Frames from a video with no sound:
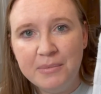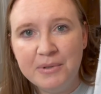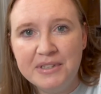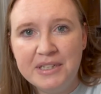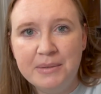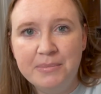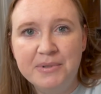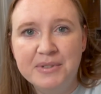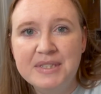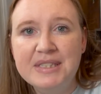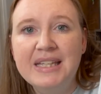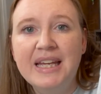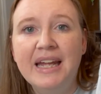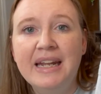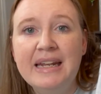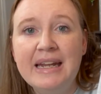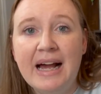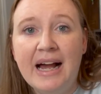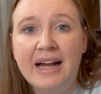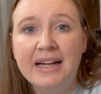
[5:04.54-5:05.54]
diapers
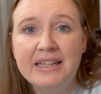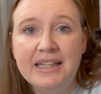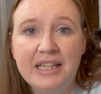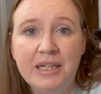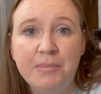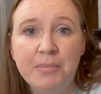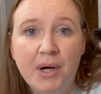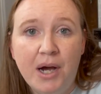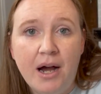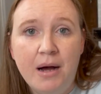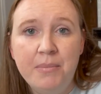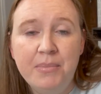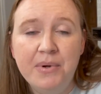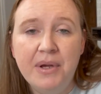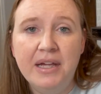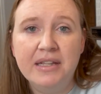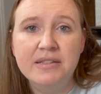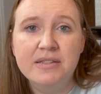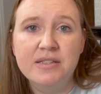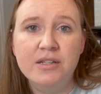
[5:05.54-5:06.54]
cannot keep up.
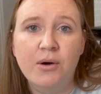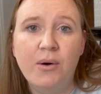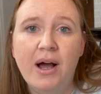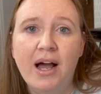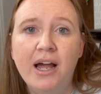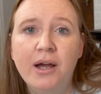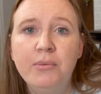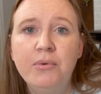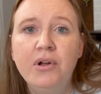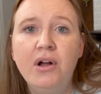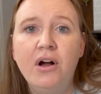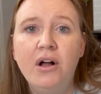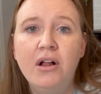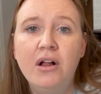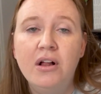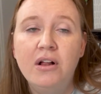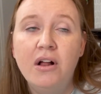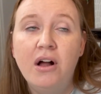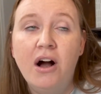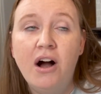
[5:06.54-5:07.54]
And so I will
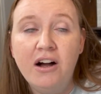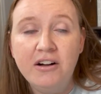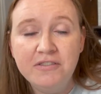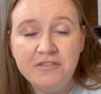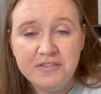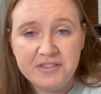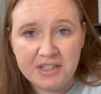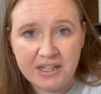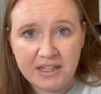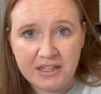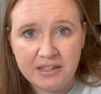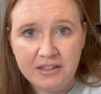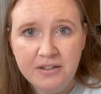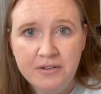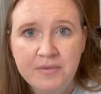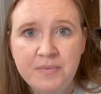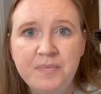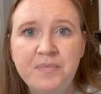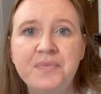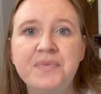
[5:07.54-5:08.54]

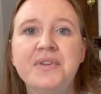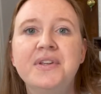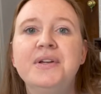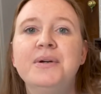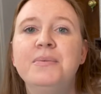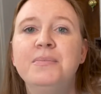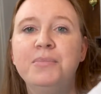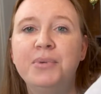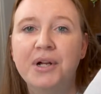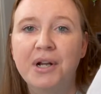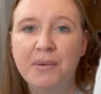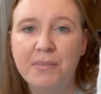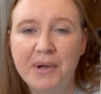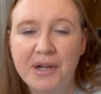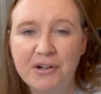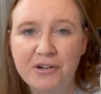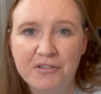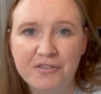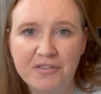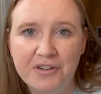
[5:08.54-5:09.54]
often put a
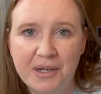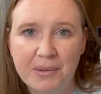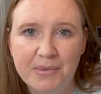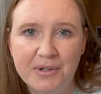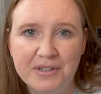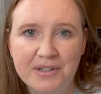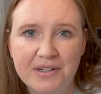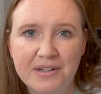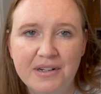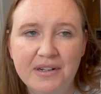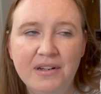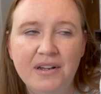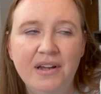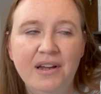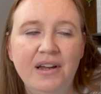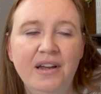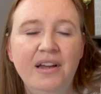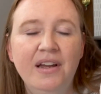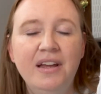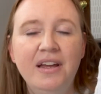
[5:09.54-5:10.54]
microfiber
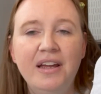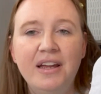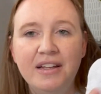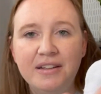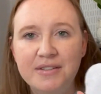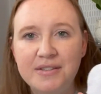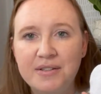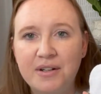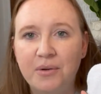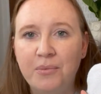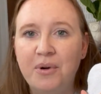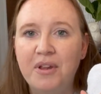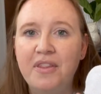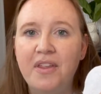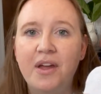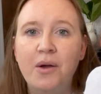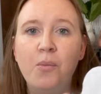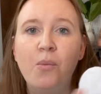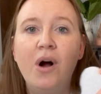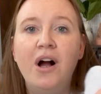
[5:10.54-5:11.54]
insert with
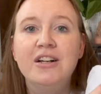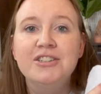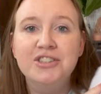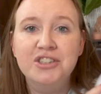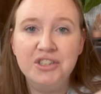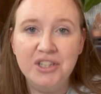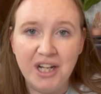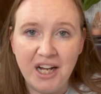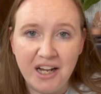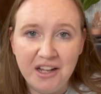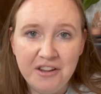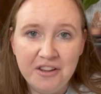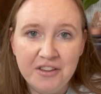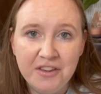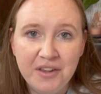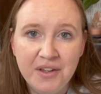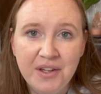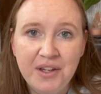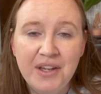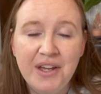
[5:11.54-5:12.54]
a washcloth,
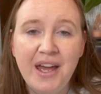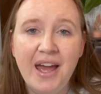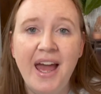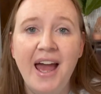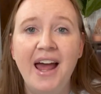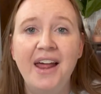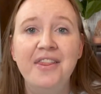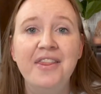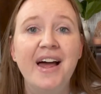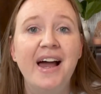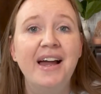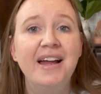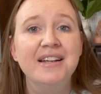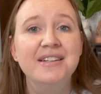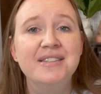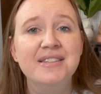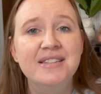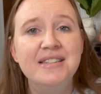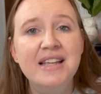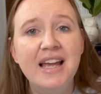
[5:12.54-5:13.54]
and that
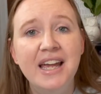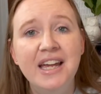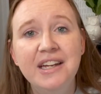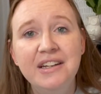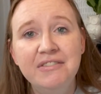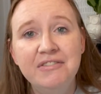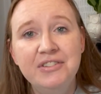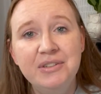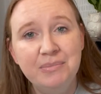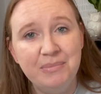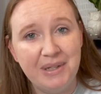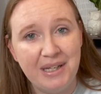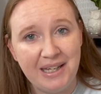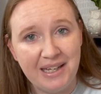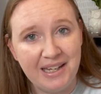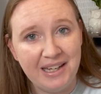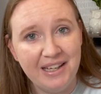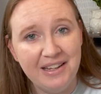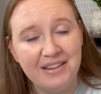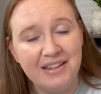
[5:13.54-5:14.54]
has saved
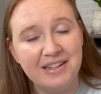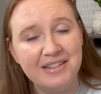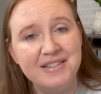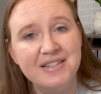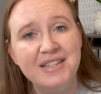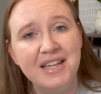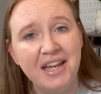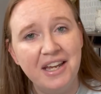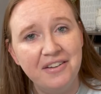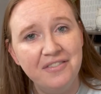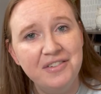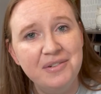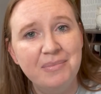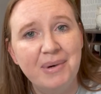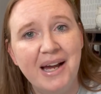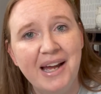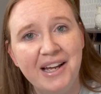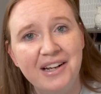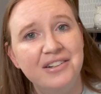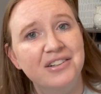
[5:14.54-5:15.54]
me and saved
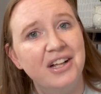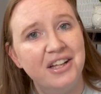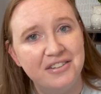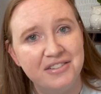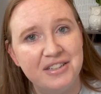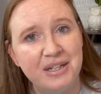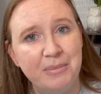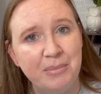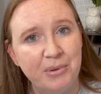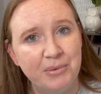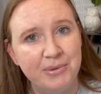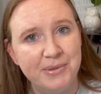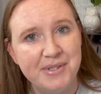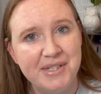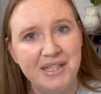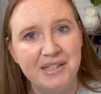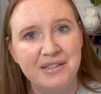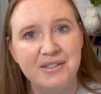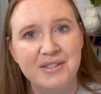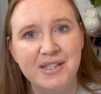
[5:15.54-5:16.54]
my cloth diaper
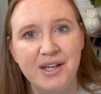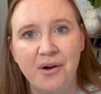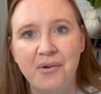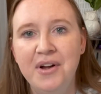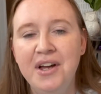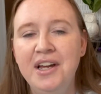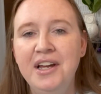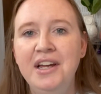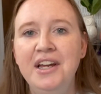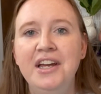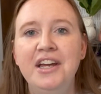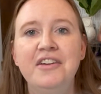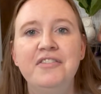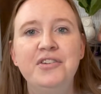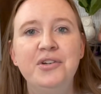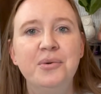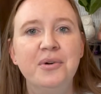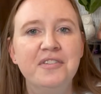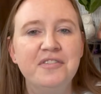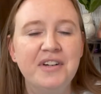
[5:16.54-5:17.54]
routine. So if
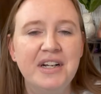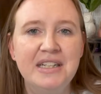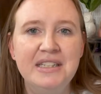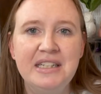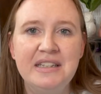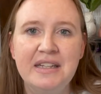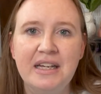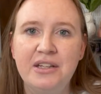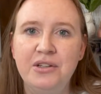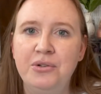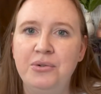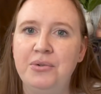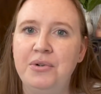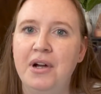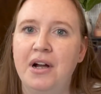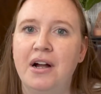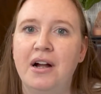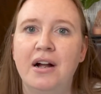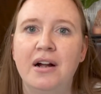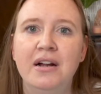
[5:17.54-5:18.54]
you are finding that you
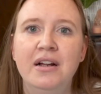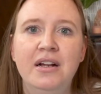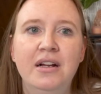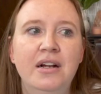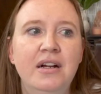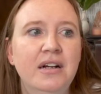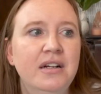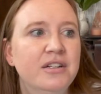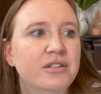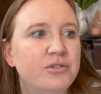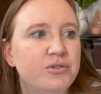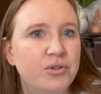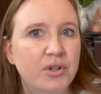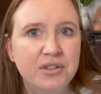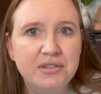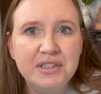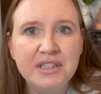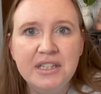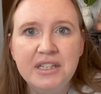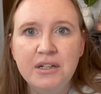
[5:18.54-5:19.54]
are
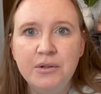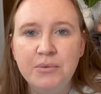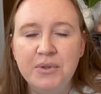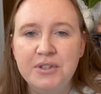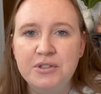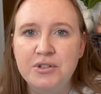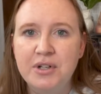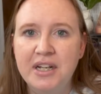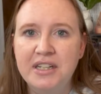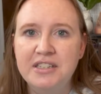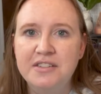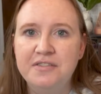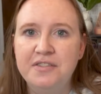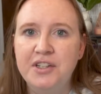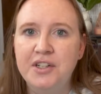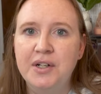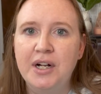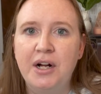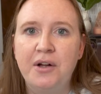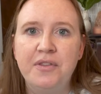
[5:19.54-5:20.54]
struggling with trying to
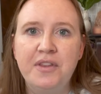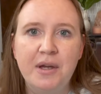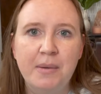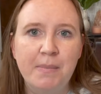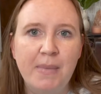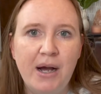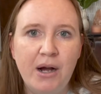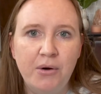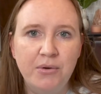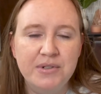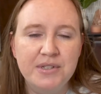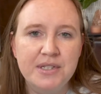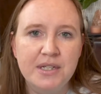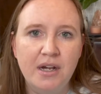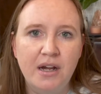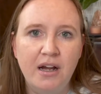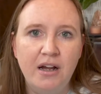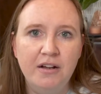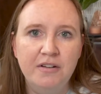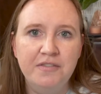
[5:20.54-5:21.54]
figure out the amount
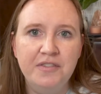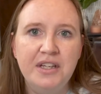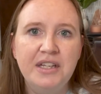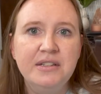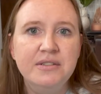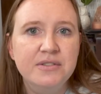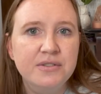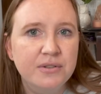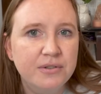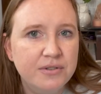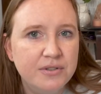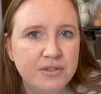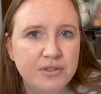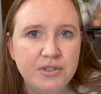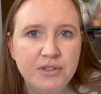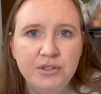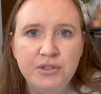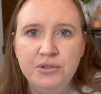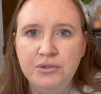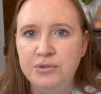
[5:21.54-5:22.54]
of inserts to
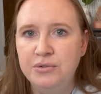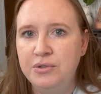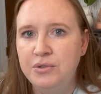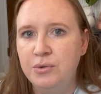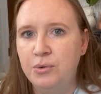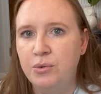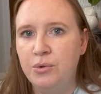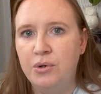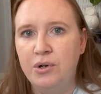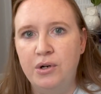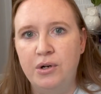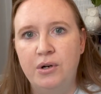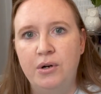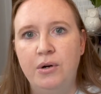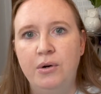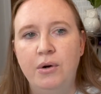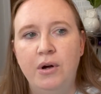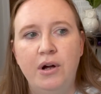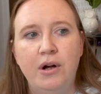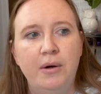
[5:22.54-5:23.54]
use
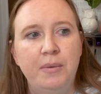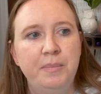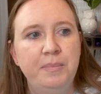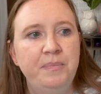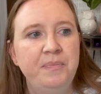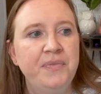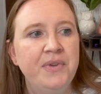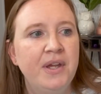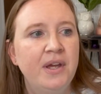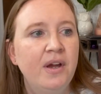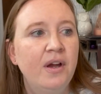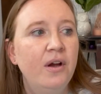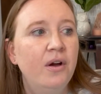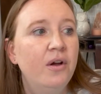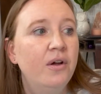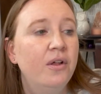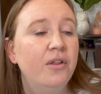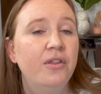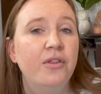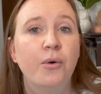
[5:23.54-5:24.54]
or
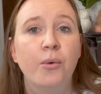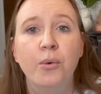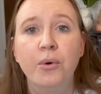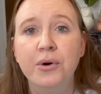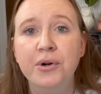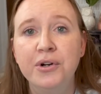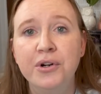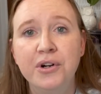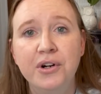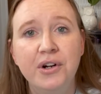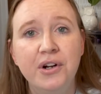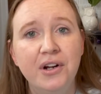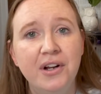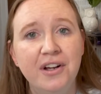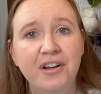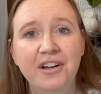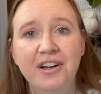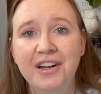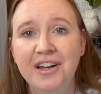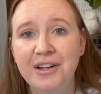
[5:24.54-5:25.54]
the order
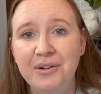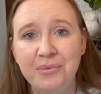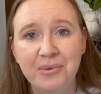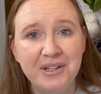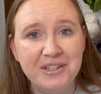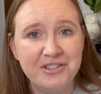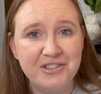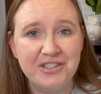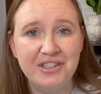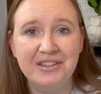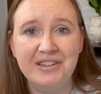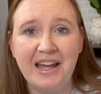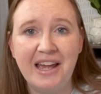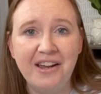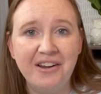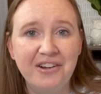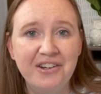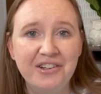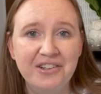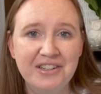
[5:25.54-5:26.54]
in which to
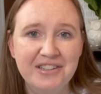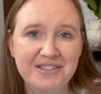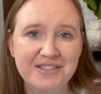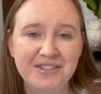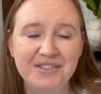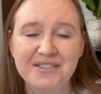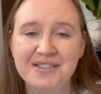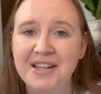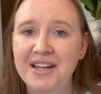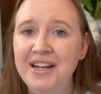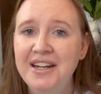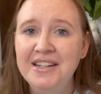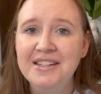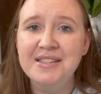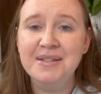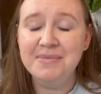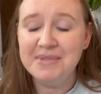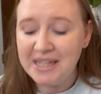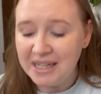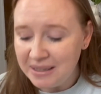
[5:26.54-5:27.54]
layer your inserts,
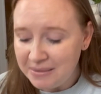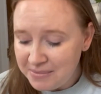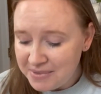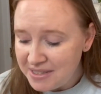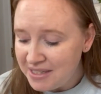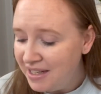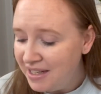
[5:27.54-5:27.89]
sometimes